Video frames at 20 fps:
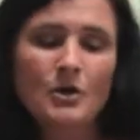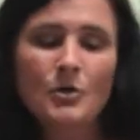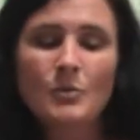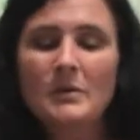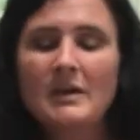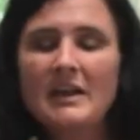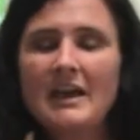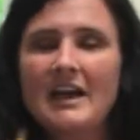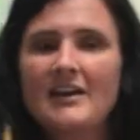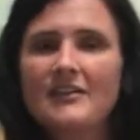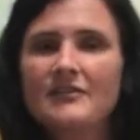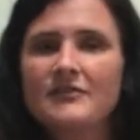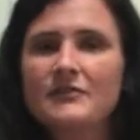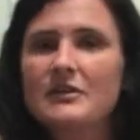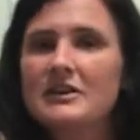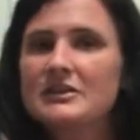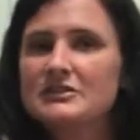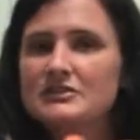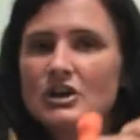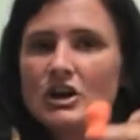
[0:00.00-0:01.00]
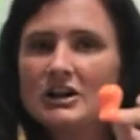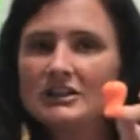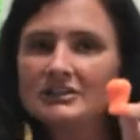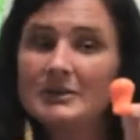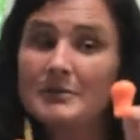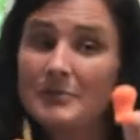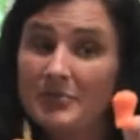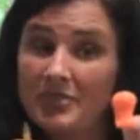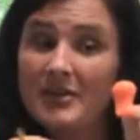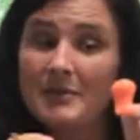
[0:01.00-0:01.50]
we have, it's called
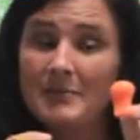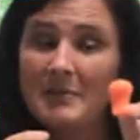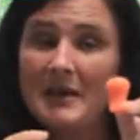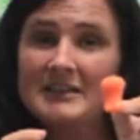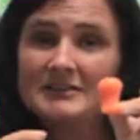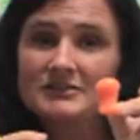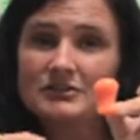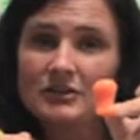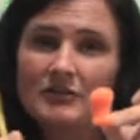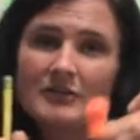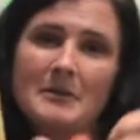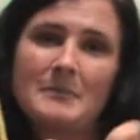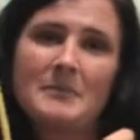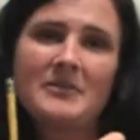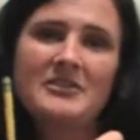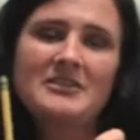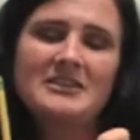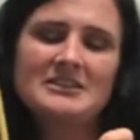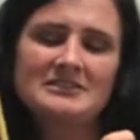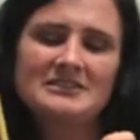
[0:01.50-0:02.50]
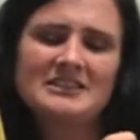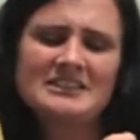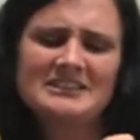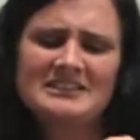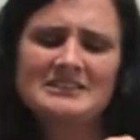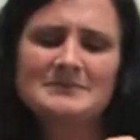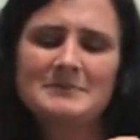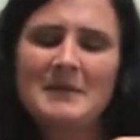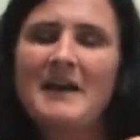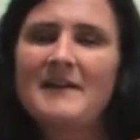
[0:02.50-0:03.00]
the pencil grip, and this
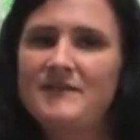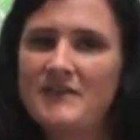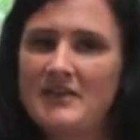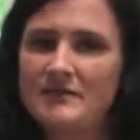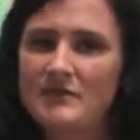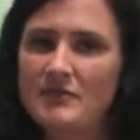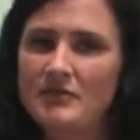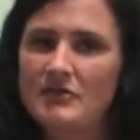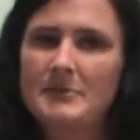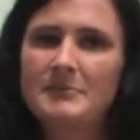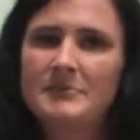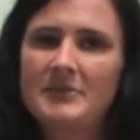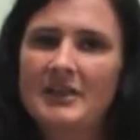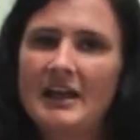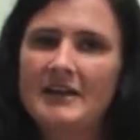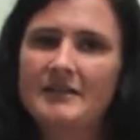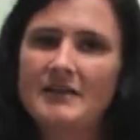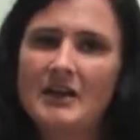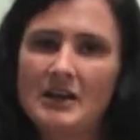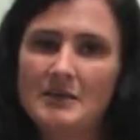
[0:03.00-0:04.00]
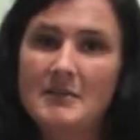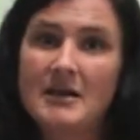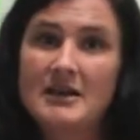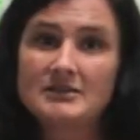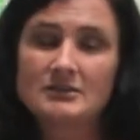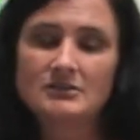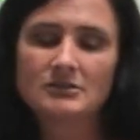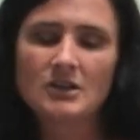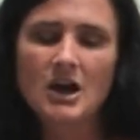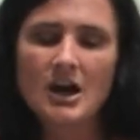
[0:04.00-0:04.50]
is my favorite grip that I recommend
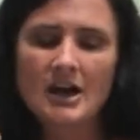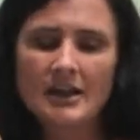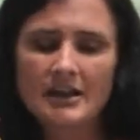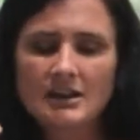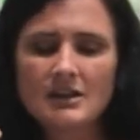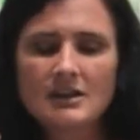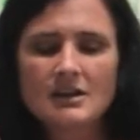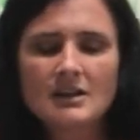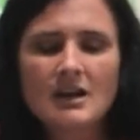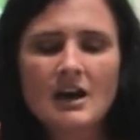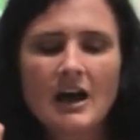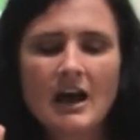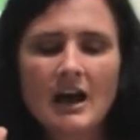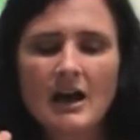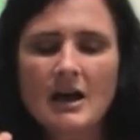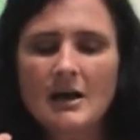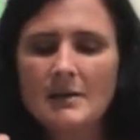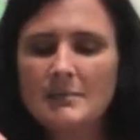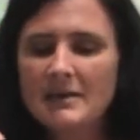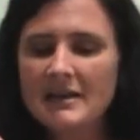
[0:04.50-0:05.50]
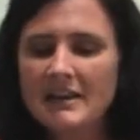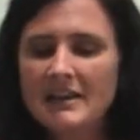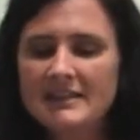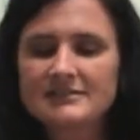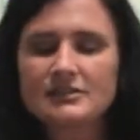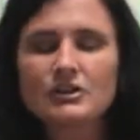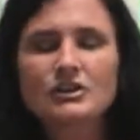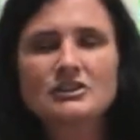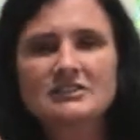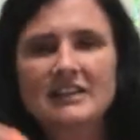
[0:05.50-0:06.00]
a lot. It
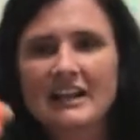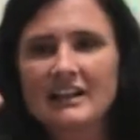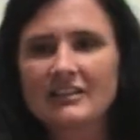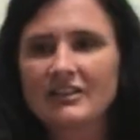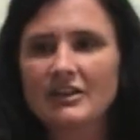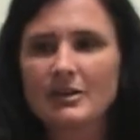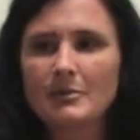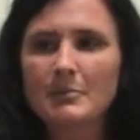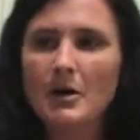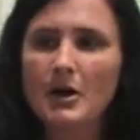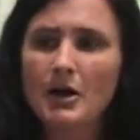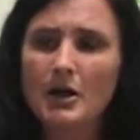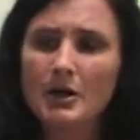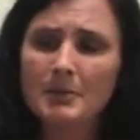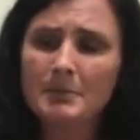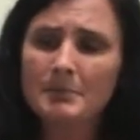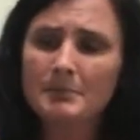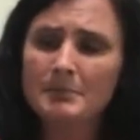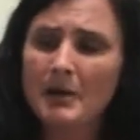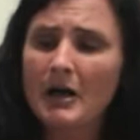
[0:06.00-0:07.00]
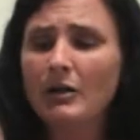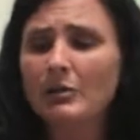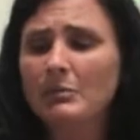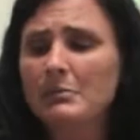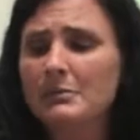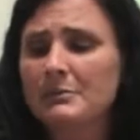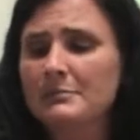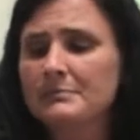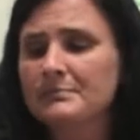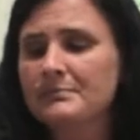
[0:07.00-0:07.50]
looks like a little
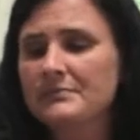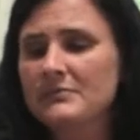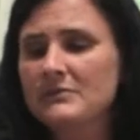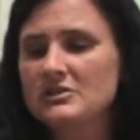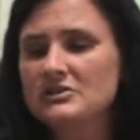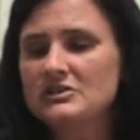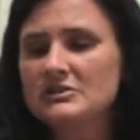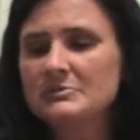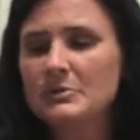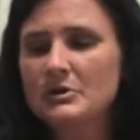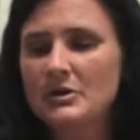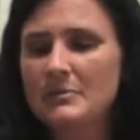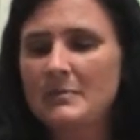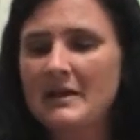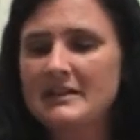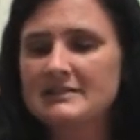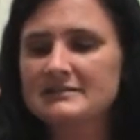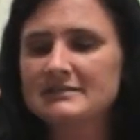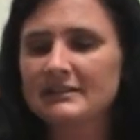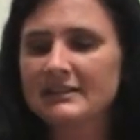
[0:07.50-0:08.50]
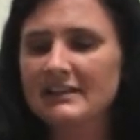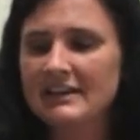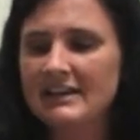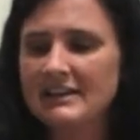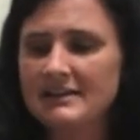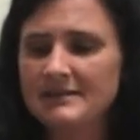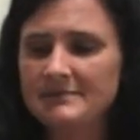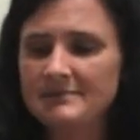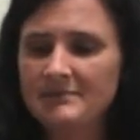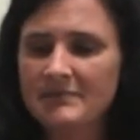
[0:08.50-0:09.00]
bulb. You just put your pencil
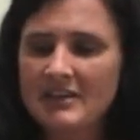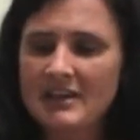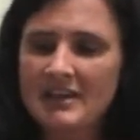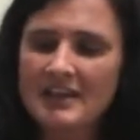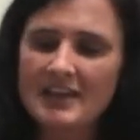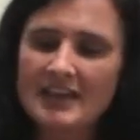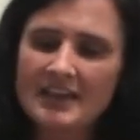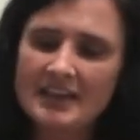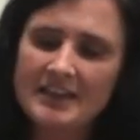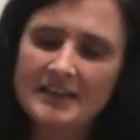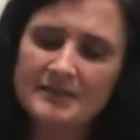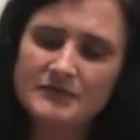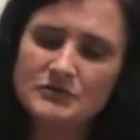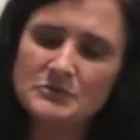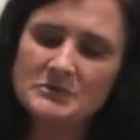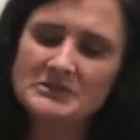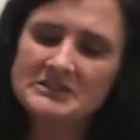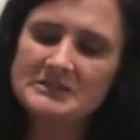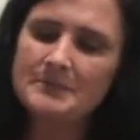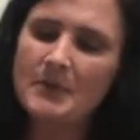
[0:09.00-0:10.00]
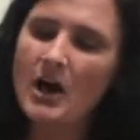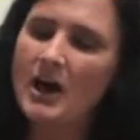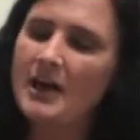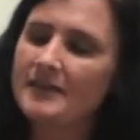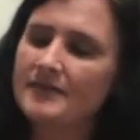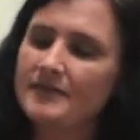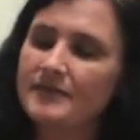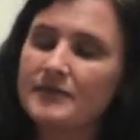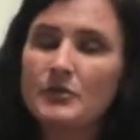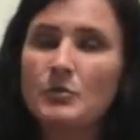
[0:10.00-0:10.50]
in. It gives you a
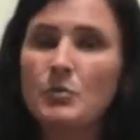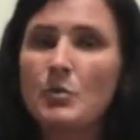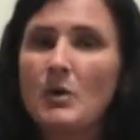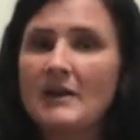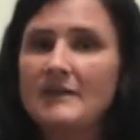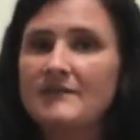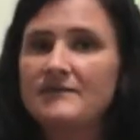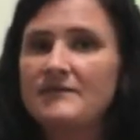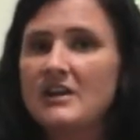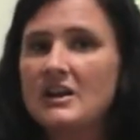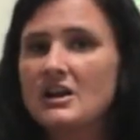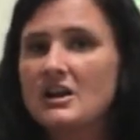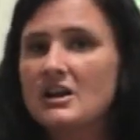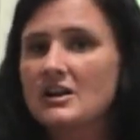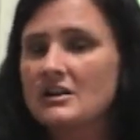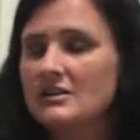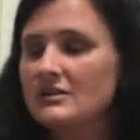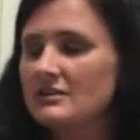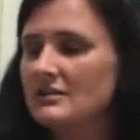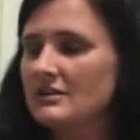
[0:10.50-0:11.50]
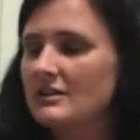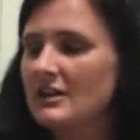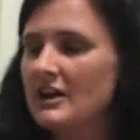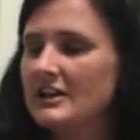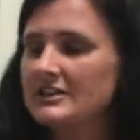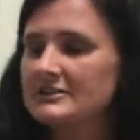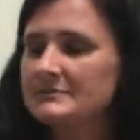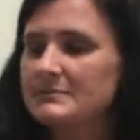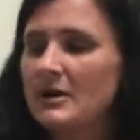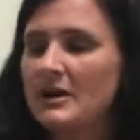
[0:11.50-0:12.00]
spot for one finger,
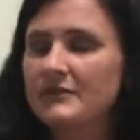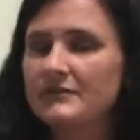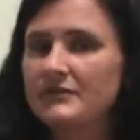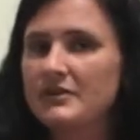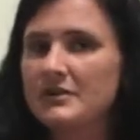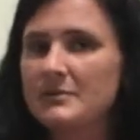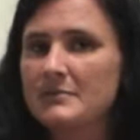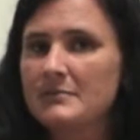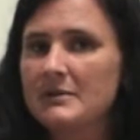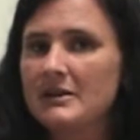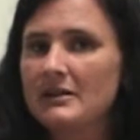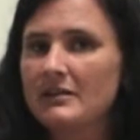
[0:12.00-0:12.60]
a spot for your